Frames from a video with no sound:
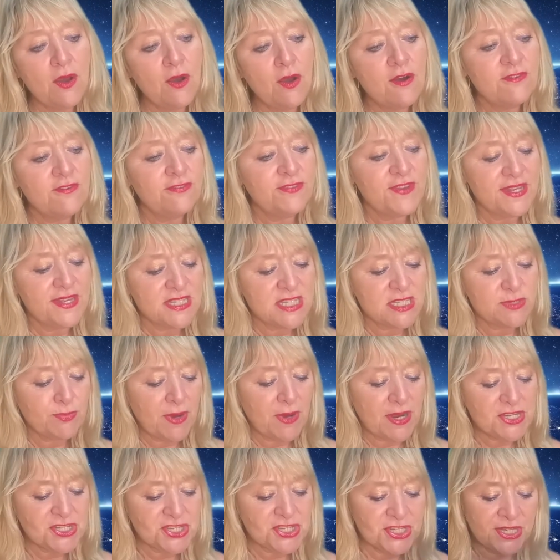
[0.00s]
of
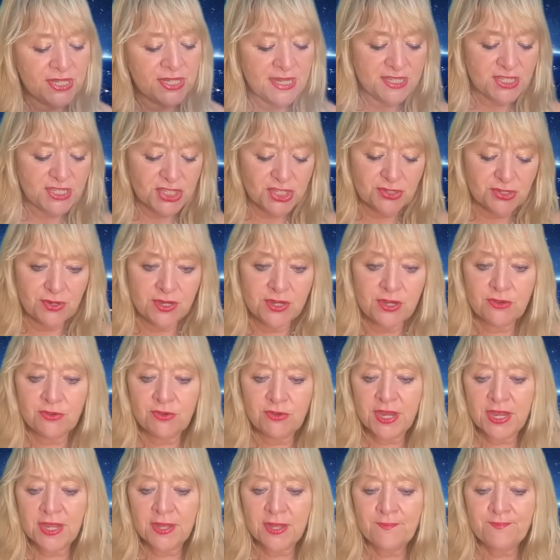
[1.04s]
expression is
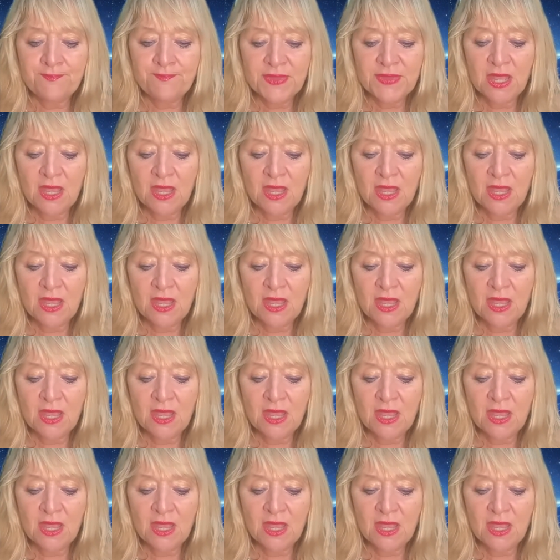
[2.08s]
triggering,